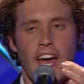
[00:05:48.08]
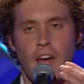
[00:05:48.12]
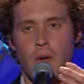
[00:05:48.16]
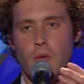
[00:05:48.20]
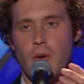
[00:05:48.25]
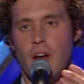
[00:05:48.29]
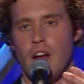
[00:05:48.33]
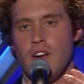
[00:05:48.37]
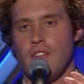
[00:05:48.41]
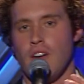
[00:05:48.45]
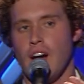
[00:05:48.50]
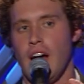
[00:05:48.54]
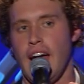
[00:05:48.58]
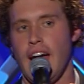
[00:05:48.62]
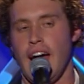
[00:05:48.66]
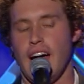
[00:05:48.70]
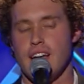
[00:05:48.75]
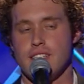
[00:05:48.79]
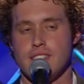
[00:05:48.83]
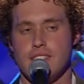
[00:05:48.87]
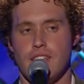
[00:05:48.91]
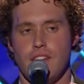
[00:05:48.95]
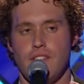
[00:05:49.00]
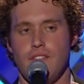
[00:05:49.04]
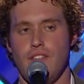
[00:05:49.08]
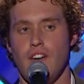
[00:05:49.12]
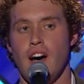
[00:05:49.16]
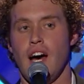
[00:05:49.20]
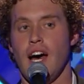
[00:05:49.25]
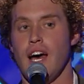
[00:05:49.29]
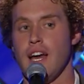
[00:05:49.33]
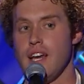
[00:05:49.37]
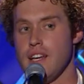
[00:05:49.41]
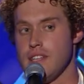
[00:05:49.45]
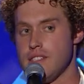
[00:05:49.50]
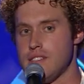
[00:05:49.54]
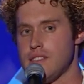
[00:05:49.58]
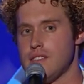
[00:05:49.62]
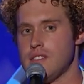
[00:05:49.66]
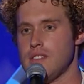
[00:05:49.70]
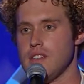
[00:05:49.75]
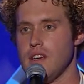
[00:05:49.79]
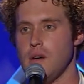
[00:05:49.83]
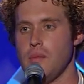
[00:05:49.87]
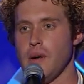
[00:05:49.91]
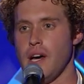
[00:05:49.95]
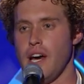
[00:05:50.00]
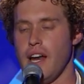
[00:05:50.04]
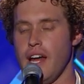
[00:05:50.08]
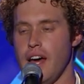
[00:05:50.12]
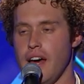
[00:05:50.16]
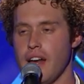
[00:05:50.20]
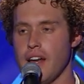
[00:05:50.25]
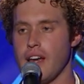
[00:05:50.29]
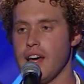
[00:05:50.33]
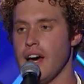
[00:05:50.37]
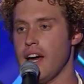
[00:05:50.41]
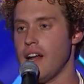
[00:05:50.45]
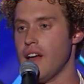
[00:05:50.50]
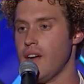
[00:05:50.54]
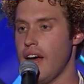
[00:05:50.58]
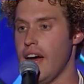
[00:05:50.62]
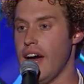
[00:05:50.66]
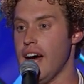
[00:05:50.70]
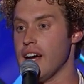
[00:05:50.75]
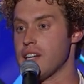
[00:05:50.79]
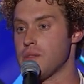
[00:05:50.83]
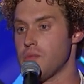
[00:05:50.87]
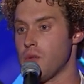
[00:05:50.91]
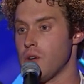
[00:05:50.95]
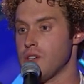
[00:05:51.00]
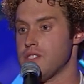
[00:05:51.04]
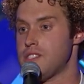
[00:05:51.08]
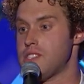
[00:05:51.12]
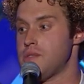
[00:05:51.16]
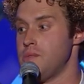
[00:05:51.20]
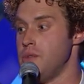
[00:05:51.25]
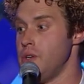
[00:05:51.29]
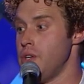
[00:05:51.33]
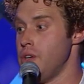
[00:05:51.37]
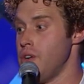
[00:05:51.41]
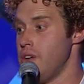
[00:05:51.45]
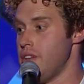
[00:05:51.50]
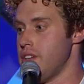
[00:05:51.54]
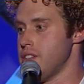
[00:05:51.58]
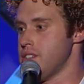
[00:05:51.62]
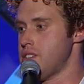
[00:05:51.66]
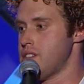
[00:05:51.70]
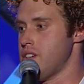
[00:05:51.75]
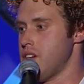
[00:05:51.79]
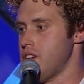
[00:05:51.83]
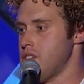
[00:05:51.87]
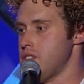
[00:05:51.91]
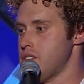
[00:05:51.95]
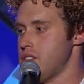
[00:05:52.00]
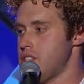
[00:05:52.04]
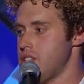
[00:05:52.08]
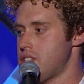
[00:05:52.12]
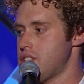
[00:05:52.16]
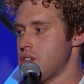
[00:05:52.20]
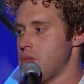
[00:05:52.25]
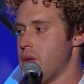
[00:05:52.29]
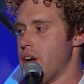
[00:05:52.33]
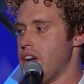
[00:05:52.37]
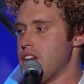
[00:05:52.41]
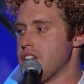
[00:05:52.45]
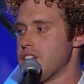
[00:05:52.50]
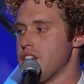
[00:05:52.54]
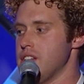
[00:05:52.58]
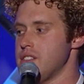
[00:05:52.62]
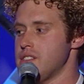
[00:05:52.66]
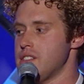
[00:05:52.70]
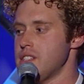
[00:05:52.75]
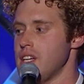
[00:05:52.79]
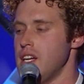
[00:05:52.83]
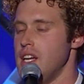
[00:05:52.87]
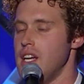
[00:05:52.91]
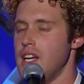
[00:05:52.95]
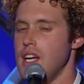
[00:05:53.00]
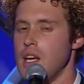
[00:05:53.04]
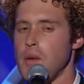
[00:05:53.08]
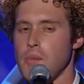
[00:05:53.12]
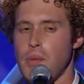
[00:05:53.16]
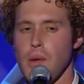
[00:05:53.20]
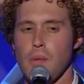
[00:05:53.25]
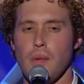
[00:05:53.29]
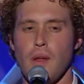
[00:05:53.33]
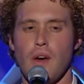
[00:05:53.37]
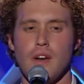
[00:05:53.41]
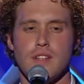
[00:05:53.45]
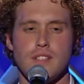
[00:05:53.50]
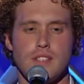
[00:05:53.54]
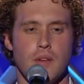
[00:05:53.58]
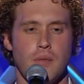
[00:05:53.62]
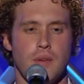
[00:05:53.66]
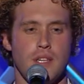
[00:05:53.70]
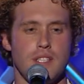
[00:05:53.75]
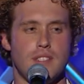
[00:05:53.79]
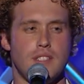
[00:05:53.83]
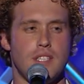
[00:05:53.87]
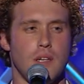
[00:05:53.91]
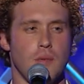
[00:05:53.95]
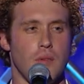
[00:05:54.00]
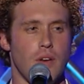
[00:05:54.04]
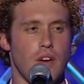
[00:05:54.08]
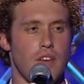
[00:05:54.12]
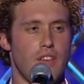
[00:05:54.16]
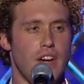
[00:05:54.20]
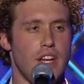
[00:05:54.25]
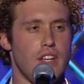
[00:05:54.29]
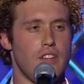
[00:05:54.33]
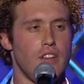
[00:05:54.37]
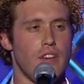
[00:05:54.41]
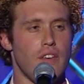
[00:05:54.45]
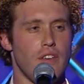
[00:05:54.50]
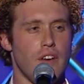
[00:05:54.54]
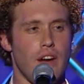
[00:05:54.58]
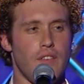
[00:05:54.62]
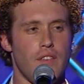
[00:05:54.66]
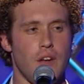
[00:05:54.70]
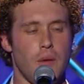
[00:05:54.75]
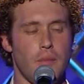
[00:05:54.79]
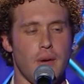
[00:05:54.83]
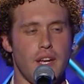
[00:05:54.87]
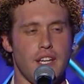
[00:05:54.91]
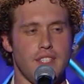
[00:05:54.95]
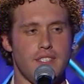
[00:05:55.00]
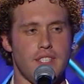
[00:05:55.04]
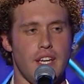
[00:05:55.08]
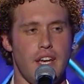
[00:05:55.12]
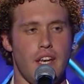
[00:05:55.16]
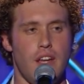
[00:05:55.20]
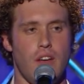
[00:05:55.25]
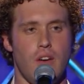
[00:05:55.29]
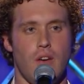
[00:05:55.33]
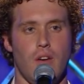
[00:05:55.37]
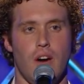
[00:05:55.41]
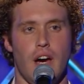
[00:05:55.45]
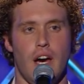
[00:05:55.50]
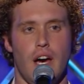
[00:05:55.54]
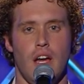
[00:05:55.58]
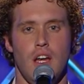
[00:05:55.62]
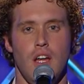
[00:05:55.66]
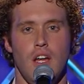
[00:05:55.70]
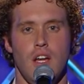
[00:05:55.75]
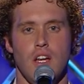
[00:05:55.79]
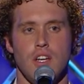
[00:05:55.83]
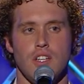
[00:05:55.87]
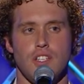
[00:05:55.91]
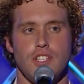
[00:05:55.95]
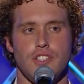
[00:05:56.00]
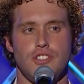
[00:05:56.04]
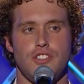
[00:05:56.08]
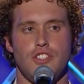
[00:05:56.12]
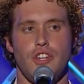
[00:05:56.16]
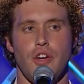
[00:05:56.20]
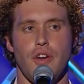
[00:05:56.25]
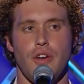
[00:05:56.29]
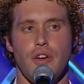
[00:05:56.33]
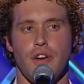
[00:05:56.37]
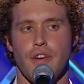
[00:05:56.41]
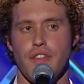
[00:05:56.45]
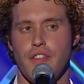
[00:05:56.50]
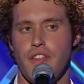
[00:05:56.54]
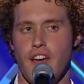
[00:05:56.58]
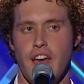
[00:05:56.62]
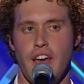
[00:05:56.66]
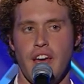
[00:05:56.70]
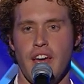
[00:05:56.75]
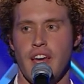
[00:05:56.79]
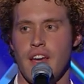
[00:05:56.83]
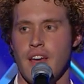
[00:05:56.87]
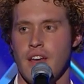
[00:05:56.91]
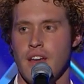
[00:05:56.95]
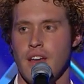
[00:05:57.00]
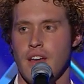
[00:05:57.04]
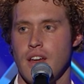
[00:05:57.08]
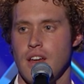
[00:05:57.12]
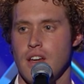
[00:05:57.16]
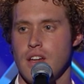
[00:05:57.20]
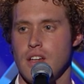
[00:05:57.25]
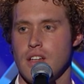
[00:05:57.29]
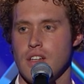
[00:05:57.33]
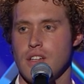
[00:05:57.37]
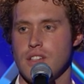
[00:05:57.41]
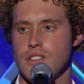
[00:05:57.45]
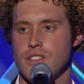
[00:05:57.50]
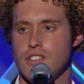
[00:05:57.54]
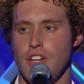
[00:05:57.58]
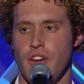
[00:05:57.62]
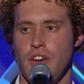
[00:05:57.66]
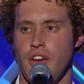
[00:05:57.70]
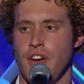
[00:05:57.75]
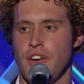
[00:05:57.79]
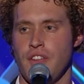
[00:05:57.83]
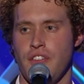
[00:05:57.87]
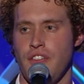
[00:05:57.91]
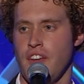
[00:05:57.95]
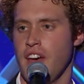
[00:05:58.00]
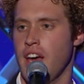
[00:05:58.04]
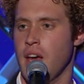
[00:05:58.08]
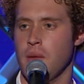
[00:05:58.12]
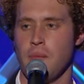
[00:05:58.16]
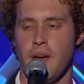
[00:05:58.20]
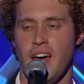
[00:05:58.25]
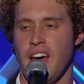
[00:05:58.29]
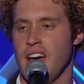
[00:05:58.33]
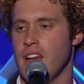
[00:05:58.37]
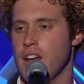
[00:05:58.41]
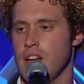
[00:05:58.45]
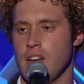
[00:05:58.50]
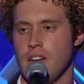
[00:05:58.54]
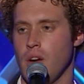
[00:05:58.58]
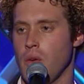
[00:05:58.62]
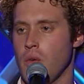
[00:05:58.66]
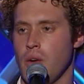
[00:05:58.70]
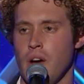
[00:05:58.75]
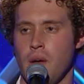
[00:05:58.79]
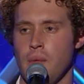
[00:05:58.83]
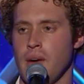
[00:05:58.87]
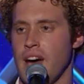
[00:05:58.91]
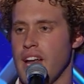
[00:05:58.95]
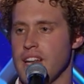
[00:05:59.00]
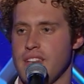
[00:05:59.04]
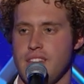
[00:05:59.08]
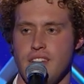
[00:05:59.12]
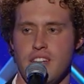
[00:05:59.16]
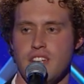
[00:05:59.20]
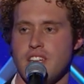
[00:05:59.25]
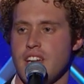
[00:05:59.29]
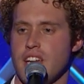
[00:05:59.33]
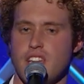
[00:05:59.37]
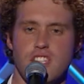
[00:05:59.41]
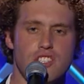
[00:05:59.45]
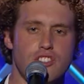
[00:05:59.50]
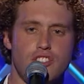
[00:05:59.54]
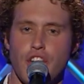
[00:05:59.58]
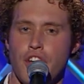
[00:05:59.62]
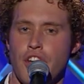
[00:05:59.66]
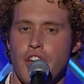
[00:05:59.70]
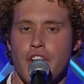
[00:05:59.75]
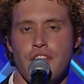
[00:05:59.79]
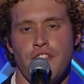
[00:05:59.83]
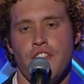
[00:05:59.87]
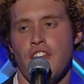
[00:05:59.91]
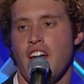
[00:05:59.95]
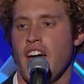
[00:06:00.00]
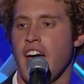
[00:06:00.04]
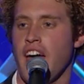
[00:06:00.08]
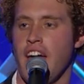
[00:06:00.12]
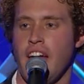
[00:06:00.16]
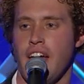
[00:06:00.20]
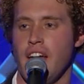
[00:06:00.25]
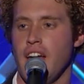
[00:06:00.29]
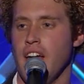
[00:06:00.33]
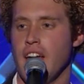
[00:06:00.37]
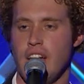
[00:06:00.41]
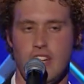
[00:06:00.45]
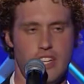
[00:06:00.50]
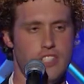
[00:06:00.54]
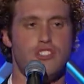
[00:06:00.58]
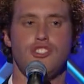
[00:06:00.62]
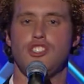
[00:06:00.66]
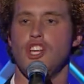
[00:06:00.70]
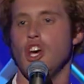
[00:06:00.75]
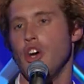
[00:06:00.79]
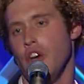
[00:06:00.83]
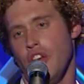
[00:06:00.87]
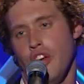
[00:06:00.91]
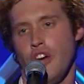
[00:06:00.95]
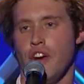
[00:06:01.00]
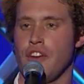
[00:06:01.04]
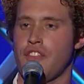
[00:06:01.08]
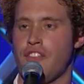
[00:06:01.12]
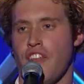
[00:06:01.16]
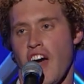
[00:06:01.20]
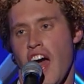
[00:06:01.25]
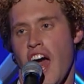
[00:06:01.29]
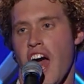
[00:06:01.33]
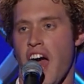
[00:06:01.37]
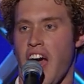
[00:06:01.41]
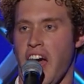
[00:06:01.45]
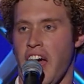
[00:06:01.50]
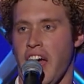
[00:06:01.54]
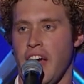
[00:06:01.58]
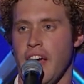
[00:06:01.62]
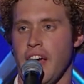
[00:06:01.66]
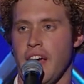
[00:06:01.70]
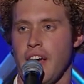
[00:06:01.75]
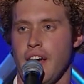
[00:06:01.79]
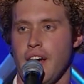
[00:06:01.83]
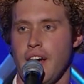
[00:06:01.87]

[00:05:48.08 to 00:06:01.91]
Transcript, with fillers: And whenever I ask advice about how to kind of act more smooth in certain situations, people always give me similar advice. Do you ever have anybody say to you, uh, just do your thing? Just do your thing, man. Don't worry about it, T J. Just do your thing. Just do your thing.